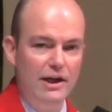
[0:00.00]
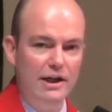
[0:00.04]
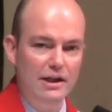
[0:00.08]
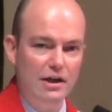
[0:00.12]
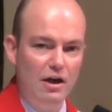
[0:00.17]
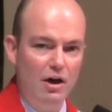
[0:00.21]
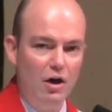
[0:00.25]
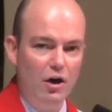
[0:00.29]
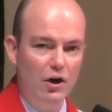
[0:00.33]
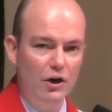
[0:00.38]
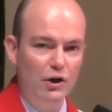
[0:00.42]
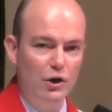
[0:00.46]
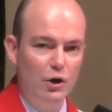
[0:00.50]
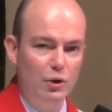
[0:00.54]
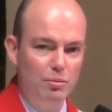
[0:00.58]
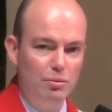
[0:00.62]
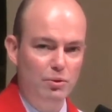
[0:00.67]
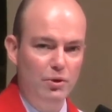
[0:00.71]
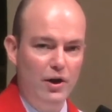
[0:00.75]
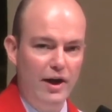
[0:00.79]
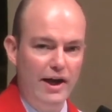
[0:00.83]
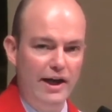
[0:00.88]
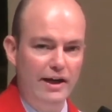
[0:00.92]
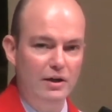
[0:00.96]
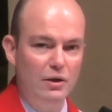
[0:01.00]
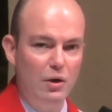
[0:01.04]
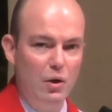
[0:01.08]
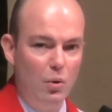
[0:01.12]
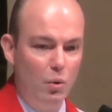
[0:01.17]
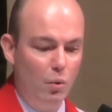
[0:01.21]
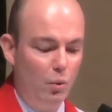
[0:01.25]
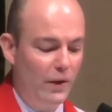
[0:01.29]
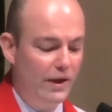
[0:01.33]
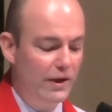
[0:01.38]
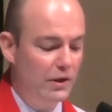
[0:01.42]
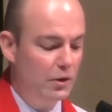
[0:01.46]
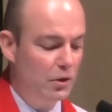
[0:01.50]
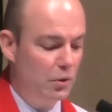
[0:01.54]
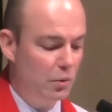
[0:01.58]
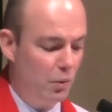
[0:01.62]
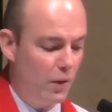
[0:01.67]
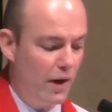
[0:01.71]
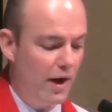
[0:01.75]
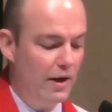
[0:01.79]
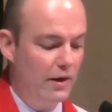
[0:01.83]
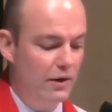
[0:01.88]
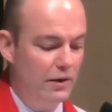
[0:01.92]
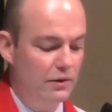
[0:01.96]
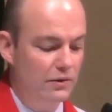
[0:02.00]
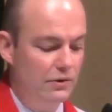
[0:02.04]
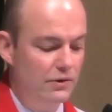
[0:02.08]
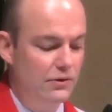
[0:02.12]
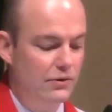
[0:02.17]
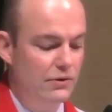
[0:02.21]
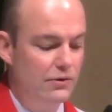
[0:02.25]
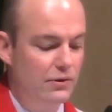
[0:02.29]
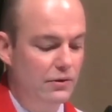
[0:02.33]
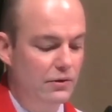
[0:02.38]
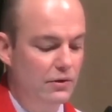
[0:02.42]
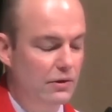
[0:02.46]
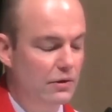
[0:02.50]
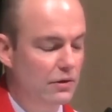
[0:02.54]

cargo plane wheel wells.